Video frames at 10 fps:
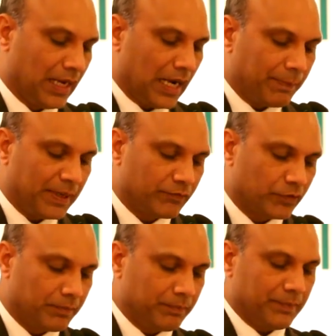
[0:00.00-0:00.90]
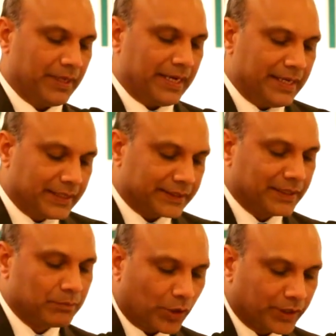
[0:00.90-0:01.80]
Apart from
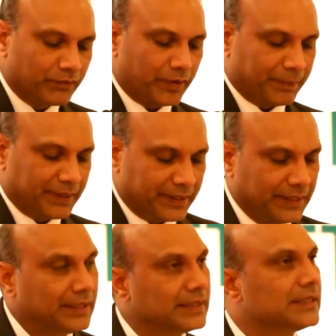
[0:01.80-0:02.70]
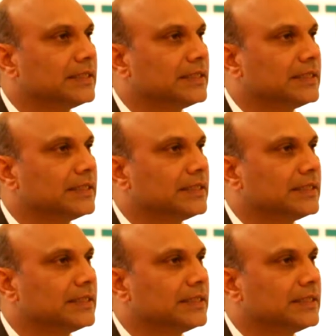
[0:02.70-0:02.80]
inducting modern weaponry,